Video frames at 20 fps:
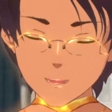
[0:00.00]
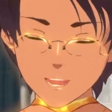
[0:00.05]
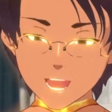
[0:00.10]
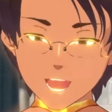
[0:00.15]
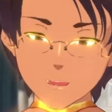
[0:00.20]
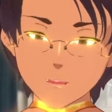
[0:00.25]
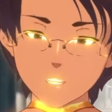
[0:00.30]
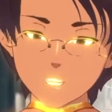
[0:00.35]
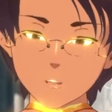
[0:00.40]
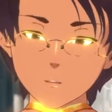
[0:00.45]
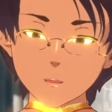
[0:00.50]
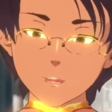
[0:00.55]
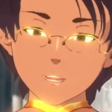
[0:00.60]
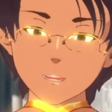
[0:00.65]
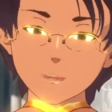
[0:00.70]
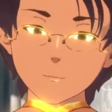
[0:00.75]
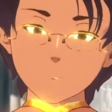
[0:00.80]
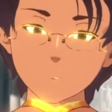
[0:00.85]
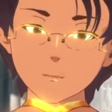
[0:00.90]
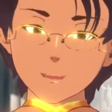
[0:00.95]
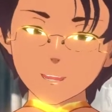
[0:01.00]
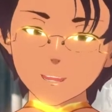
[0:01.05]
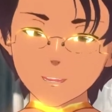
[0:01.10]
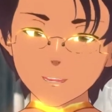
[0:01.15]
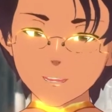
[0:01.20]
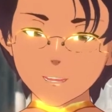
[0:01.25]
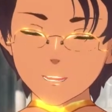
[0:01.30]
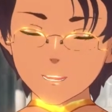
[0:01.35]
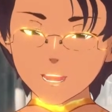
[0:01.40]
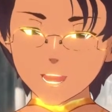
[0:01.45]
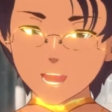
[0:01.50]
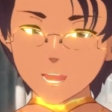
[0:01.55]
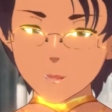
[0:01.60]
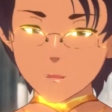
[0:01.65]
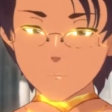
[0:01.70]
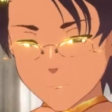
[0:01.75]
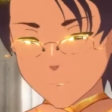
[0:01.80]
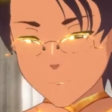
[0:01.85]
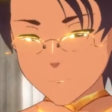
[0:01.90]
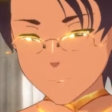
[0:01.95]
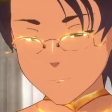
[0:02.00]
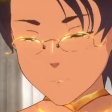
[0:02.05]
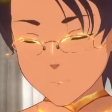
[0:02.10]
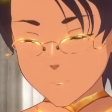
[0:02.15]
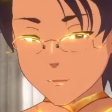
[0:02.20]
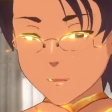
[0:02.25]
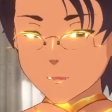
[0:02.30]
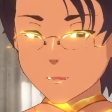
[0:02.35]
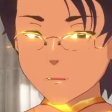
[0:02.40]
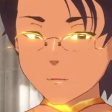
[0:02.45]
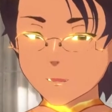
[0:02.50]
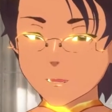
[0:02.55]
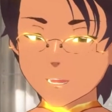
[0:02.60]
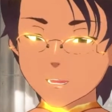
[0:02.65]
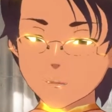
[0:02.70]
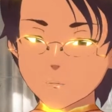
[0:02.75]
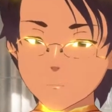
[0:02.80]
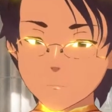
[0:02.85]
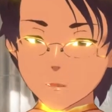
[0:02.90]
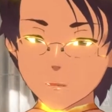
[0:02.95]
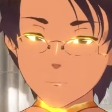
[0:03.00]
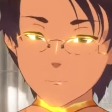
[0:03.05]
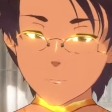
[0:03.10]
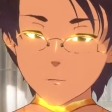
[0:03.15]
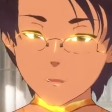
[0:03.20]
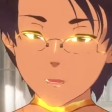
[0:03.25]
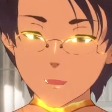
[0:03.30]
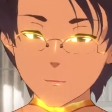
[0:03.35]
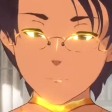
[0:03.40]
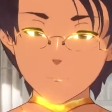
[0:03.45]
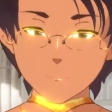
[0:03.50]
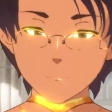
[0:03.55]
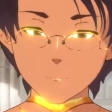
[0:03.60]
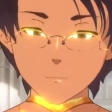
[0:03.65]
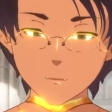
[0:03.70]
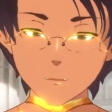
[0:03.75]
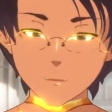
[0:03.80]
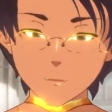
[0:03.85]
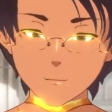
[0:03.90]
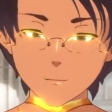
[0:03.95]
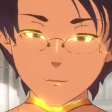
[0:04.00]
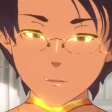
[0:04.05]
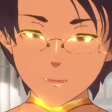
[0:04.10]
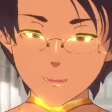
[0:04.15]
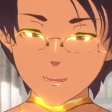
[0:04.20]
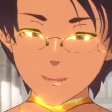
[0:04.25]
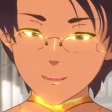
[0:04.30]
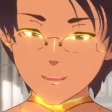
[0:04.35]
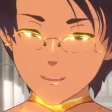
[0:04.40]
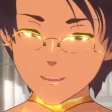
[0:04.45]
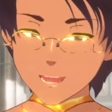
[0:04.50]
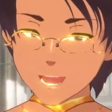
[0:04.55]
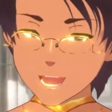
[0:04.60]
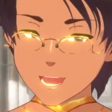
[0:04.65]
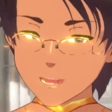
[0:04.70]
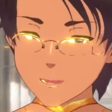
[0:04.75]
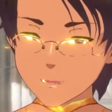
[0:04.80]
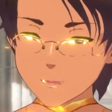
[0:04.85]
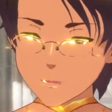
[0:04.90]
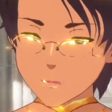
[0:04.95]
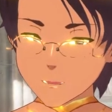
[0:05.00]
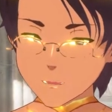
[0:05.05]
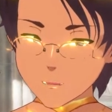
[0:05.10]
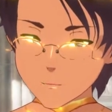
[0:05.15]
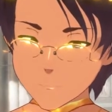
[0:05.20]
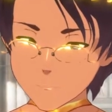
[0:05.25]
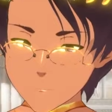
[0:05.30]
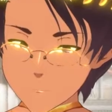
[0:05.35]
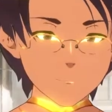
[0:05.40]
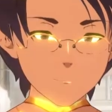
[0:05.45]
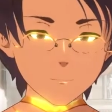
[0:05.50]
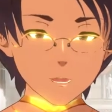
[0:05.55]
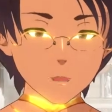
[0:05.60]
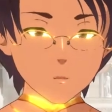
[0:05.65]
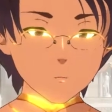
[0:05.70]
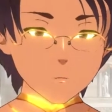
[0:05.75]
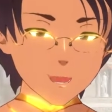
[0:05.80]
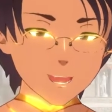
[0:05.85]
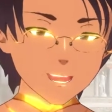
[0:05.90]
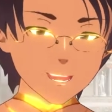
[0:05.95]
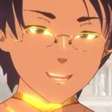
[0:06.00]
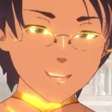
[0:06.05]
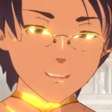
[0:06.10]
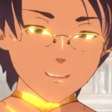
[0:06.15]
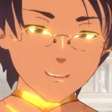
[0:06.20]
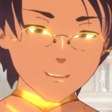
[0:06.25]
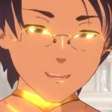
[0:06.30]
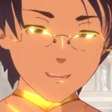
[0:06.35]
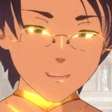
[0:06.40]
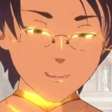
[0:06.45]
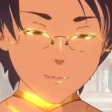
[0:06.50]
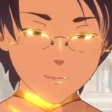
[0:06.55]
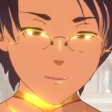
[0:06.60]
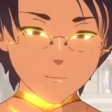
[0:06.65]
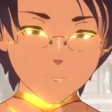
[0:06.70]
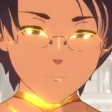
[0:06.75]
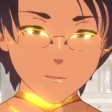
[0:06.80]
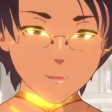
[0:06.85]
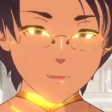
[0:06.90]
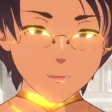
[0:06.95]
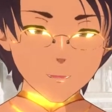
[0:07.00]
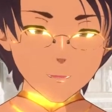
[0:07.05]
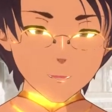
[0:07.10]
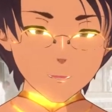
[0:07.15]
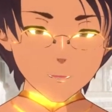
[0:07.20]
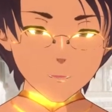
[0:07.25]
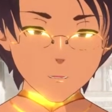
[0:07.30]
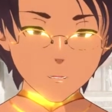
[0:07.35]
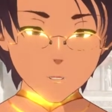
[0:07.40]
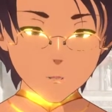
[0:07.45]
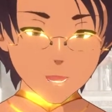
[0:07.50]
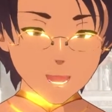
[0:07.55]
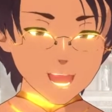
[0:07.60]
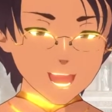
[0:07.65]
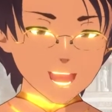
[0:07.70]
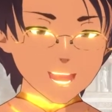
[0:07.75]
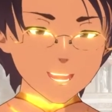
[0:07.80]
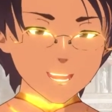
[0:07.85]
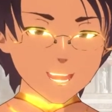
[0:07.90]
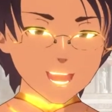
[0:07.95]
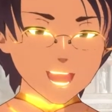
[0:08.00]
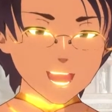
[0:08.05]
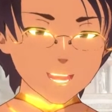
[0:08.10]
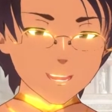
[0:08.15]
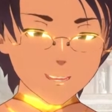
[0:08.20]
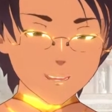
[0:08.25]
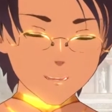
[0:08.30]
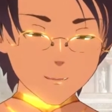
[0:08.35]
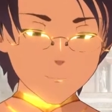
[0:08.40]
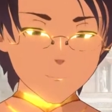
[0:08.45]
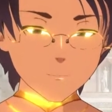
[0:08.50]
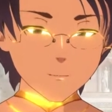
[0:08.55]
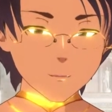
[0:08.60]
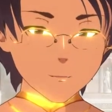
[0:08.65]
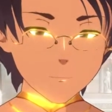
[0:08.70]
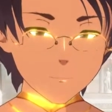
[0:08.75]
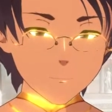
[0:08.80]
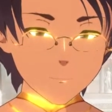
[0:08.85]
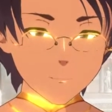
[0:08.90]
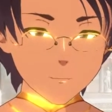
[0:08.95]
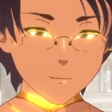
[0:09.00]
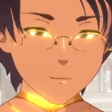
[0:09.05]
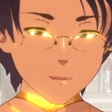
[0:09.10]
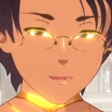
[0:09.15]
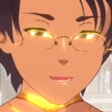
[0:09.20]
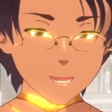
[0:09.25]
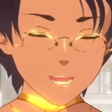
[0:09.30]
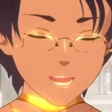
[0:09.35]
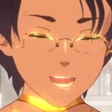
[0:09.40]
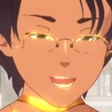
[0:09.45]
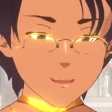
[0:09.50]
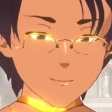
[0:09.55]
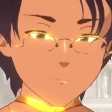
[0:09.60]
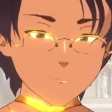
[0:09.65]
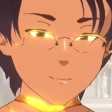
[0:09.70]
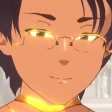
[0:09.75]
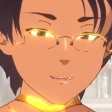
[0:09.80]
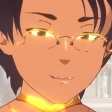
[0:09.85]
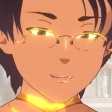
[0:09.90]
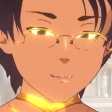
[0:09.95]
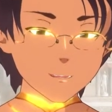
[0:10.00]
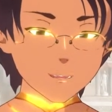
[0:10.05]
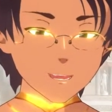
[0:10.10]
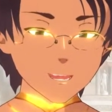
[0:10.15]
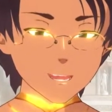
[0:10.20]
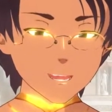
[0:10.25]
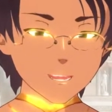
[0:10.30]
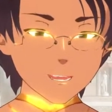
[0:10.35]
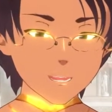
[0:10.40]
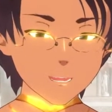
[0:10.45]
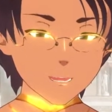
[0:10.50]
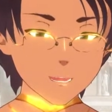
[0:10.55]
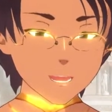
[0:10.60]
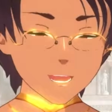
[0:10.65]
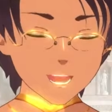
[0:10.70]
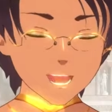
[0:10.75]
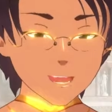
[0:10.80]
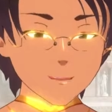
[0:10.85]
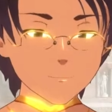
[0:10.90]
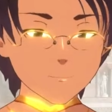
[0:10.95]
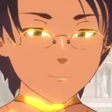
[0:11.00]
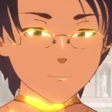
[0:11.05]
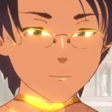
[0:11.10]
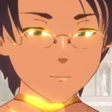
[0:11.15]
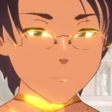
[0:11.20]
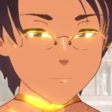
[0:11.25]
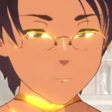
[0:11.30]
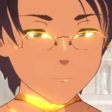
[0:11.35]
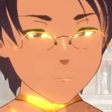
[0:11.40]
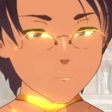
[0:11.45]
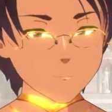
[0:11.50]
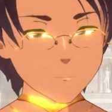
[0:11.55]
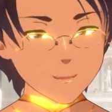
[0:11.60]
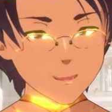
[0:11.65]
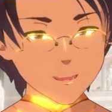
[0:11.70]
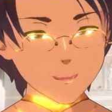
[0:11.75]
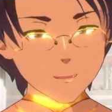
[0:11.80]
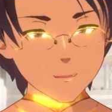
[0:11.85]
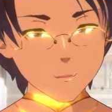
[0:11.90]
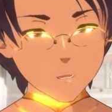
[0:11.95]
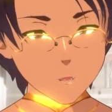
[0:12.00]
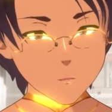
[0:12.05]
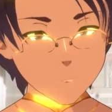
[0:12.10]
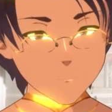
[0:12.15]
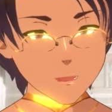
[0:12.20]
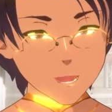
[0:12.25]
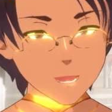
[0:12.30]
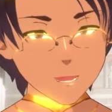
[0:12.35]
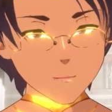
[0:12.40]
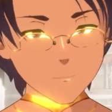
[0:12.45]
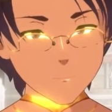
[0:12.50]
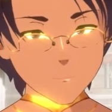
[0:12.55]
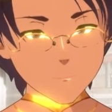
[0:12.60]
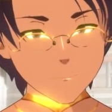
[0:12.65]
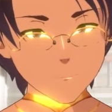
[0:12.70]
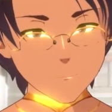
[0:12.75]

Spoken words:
everyone can pitch in and help. But there is one problem with using this tactic. What incentive do I, as the viewer, have to stay after you reveal your model?